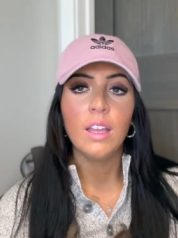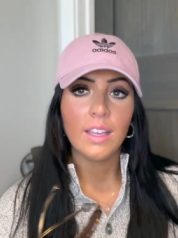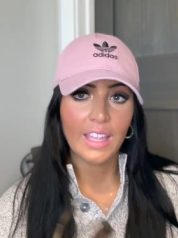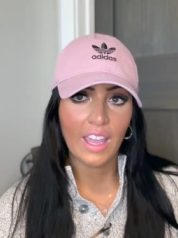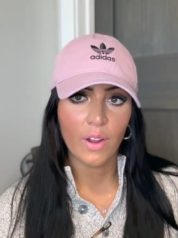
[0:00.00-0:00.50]

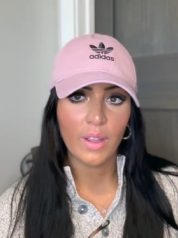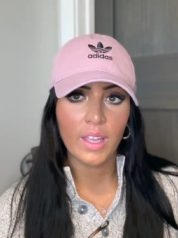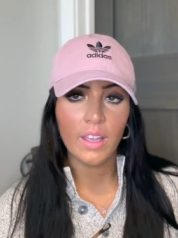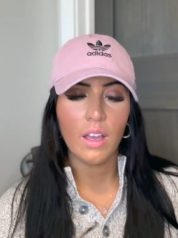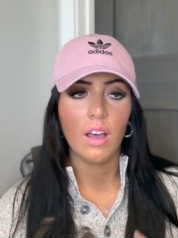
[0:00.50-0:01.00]

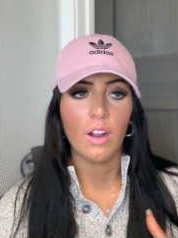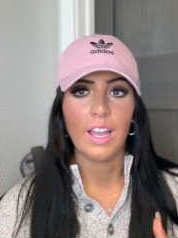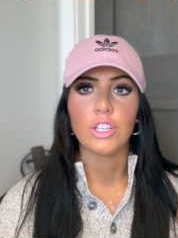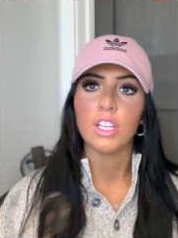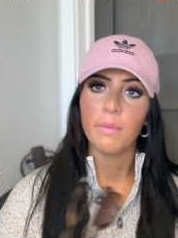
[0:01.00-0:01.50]
carry are
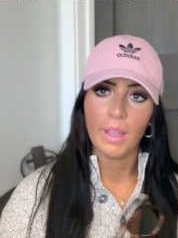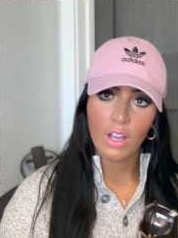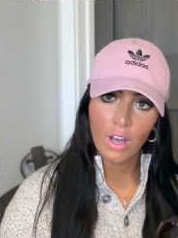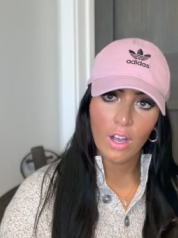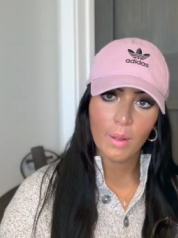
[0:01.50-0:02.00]
actually in my
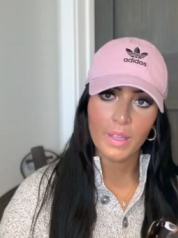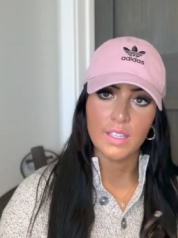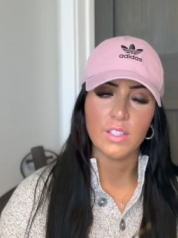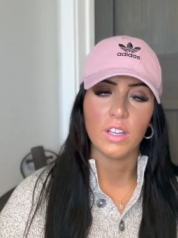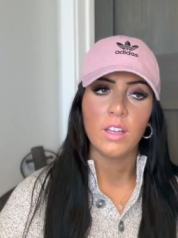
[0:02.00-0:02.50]
car,
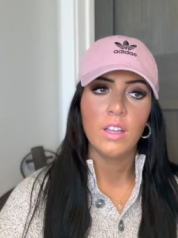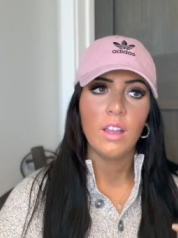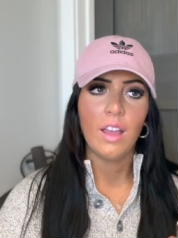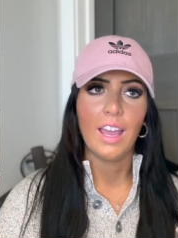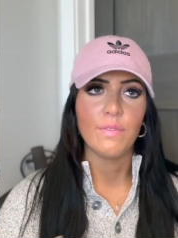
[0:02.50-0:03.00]
because I
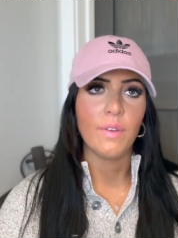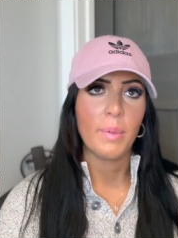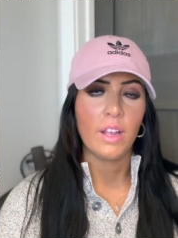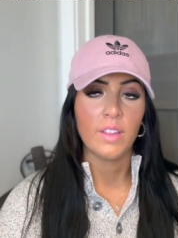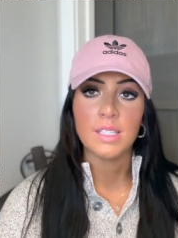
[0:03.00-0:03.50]
have a
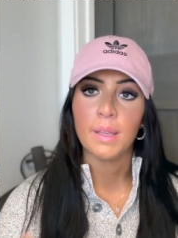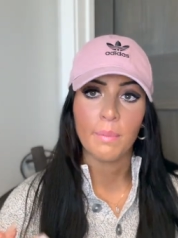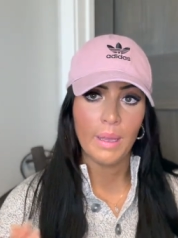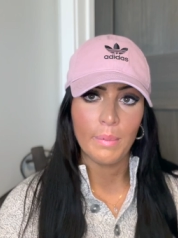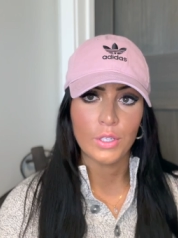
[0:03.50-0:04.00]
pair that's like
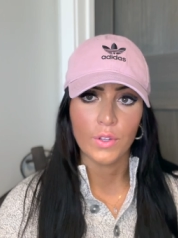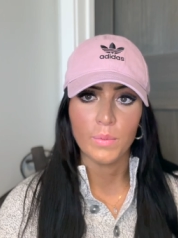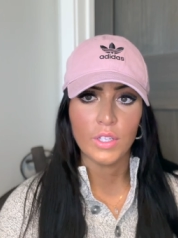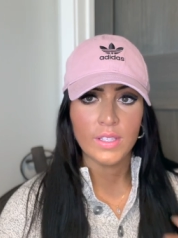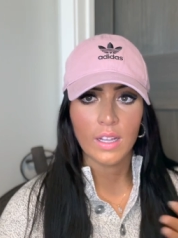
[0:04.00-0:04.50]
my
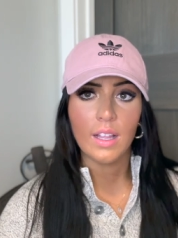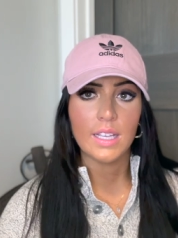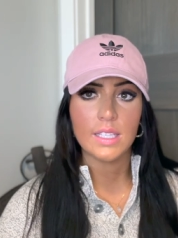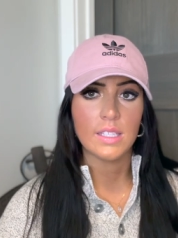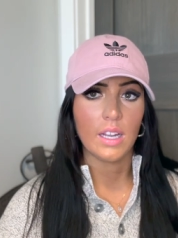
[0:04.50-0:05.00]
prescription
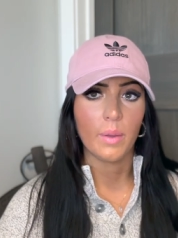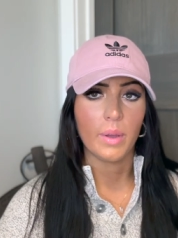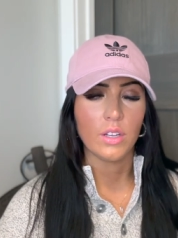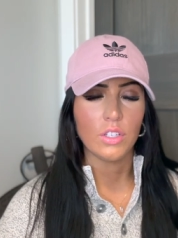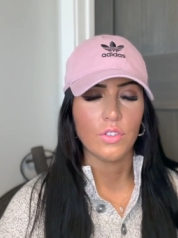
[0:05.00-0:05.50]
sunglasses that I
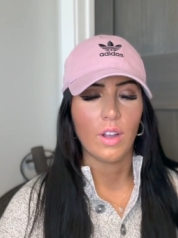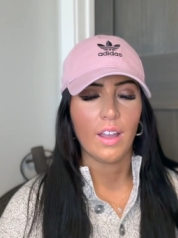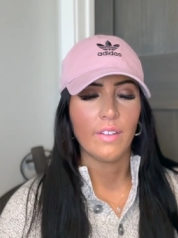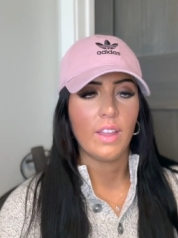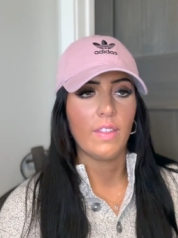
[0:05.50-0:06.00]
wear to
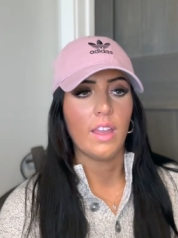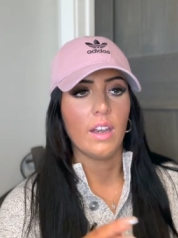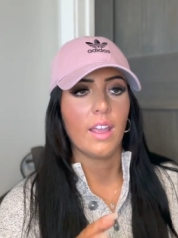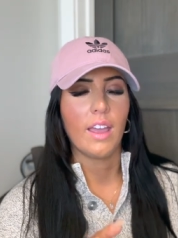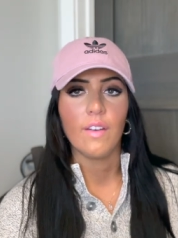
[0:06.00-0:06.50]
drive, and then
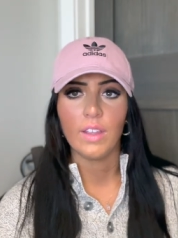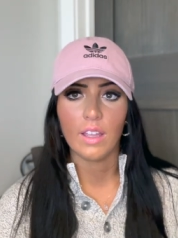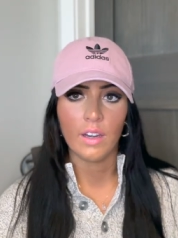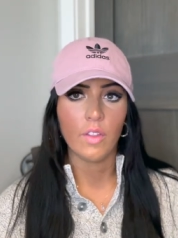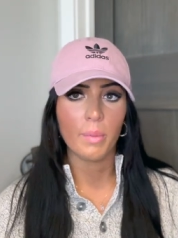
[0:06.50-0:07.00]
I have like
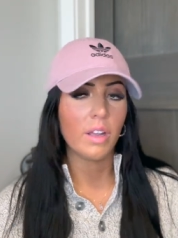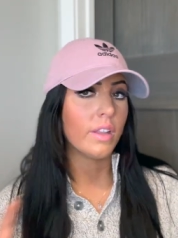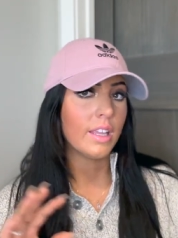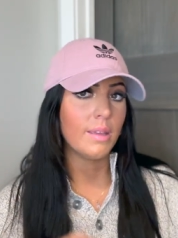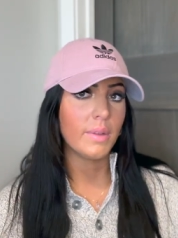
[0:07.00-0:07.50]
another pair that
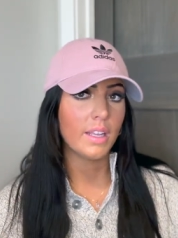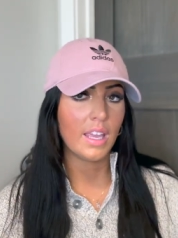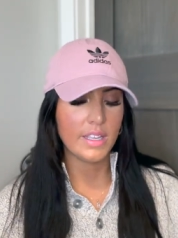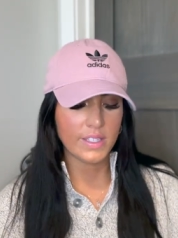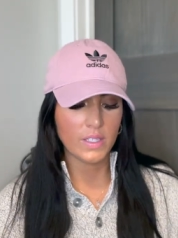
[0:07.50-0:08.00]
I keep in a
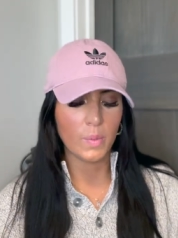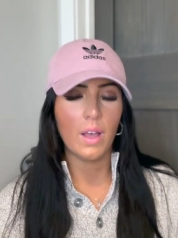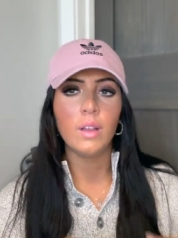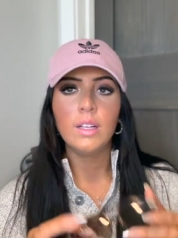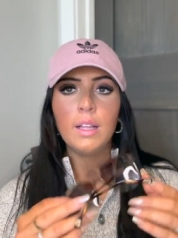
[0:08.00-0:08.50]
case as
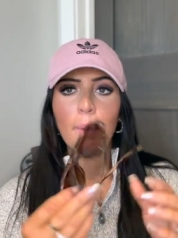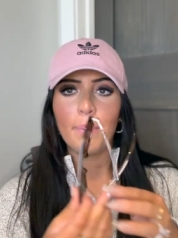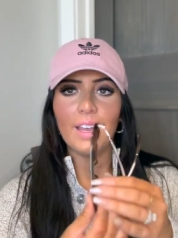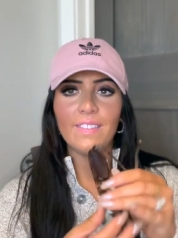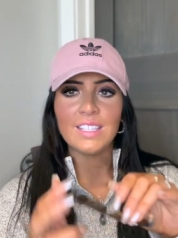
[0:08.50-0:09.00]
well.
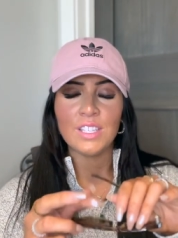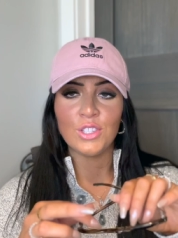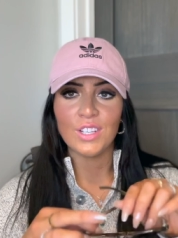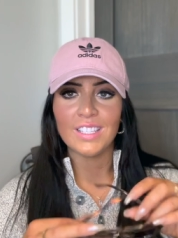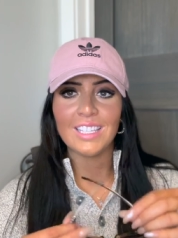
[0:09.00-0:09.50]
But this is
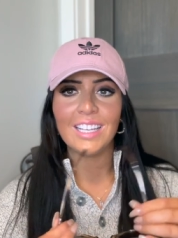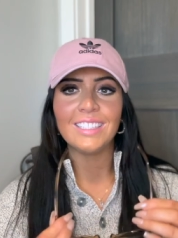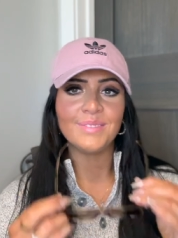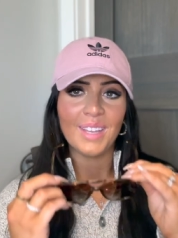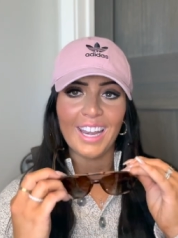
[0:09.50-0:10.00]
just
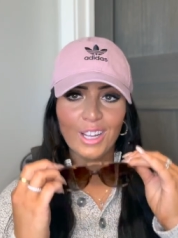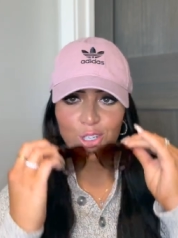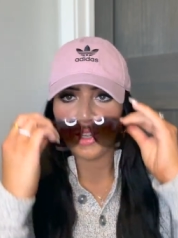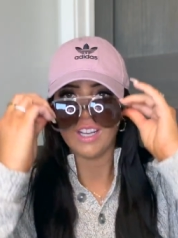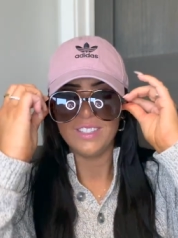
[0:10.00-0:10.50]
an
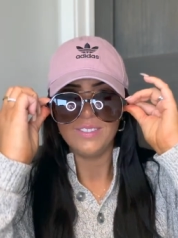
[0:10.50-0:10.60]
extra